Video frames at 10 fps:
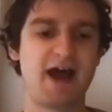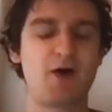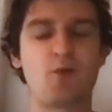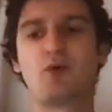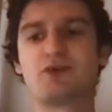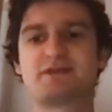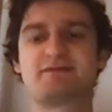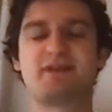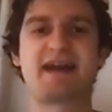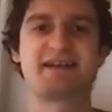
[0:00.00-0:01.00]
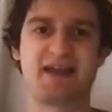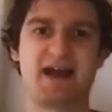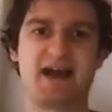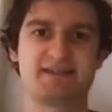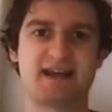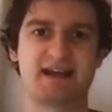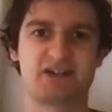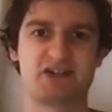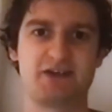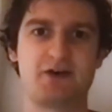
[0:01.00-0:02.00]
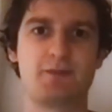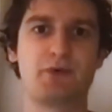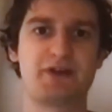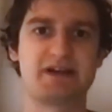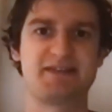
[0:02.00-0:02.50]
was adding that section to the onboarding?